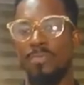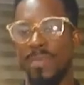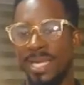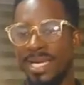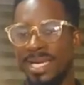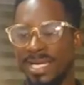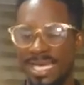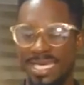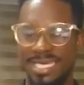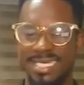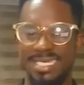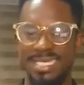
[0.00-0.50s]

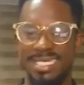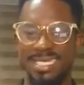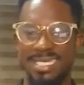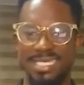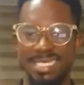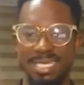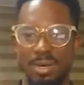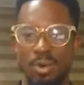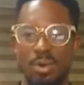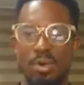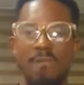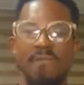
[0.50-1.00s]
And that
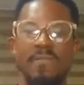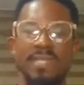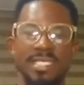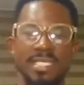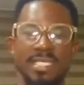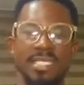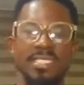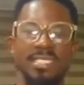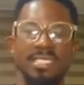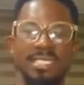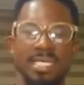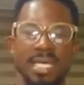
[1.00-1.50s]
is a
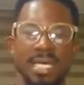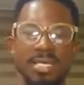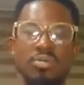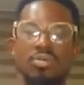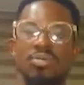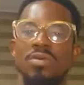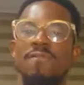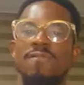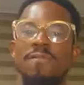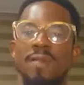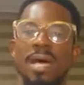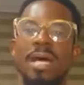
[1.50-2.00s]
conversation that
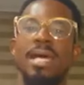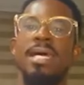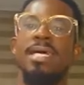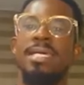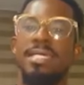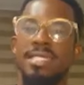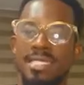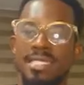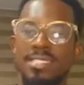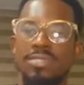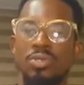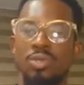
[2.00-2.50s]
UEFA
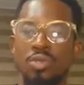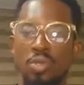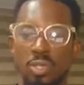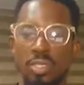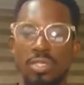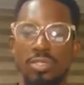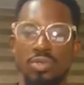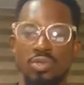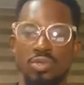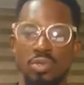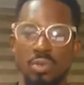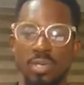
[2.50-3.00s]
needs to
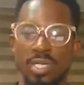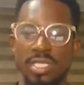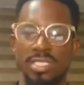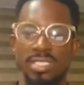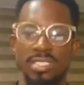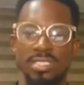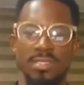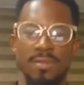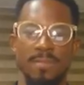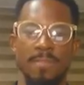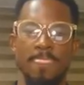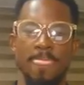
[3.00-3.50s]
look into
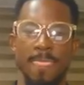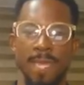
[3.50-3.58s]
it.